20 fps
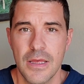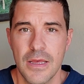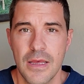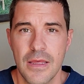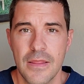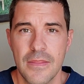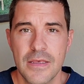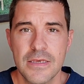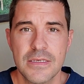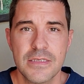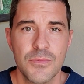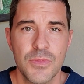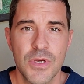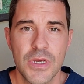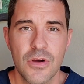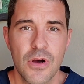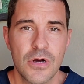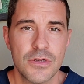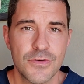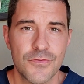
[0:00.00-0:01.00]
and this can be
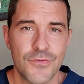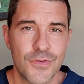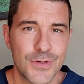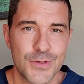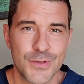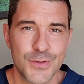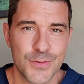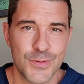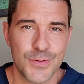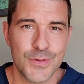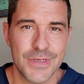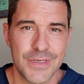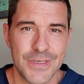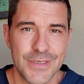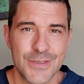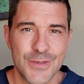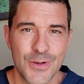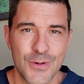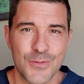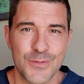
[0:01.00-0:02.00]
controversial in
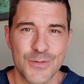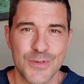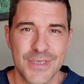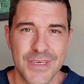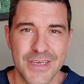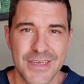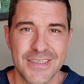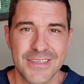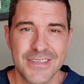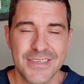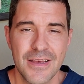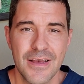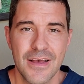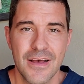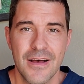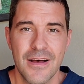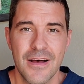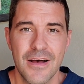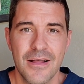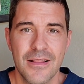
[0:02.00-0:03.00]
its own sense.
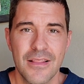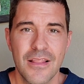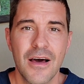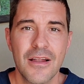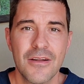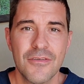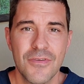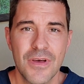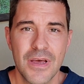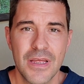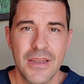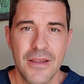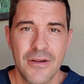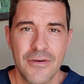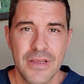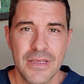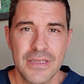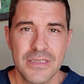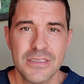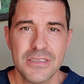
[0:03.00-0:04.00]
A lot of
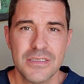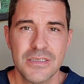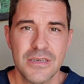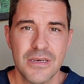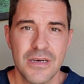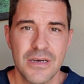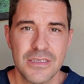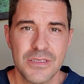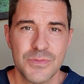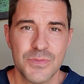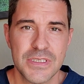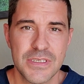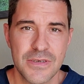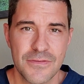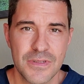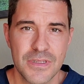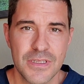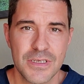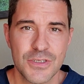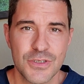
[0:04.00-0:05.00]
veterinarians,
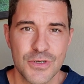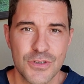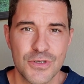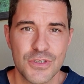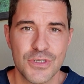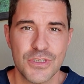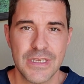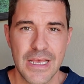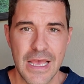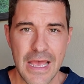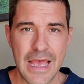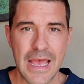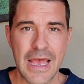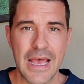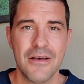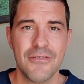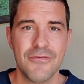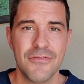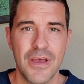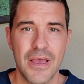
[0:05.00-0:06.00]
specifically surgeons,
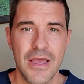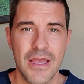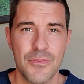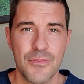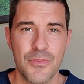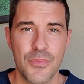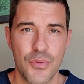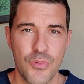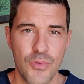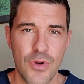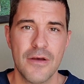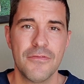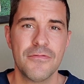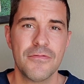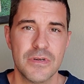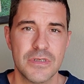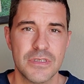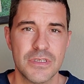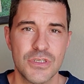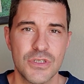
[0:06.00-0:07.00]
have a
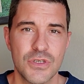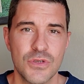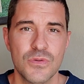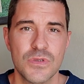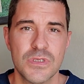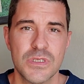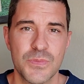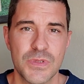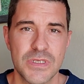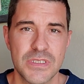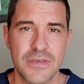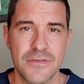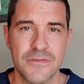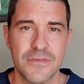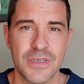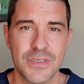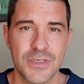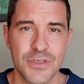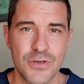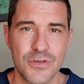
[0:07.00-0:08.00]
preference to a
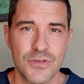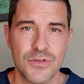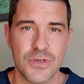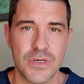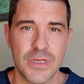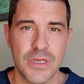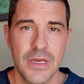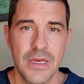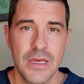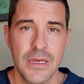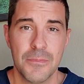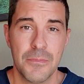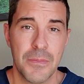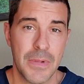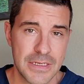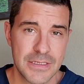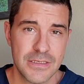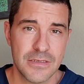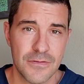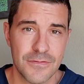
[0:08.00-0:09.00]
specific surgery,
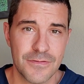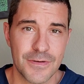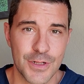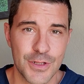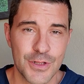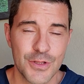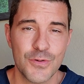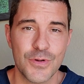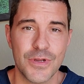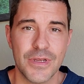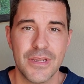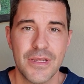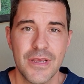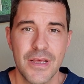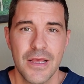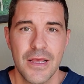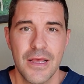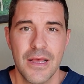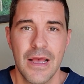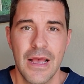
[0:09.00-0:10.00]
myself included.
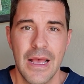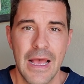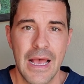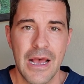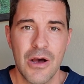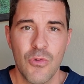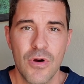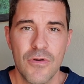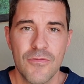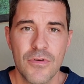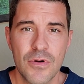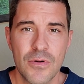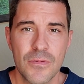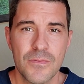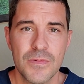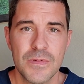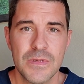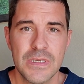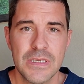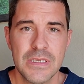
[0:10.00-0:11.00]

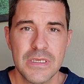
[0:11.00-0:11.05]
However,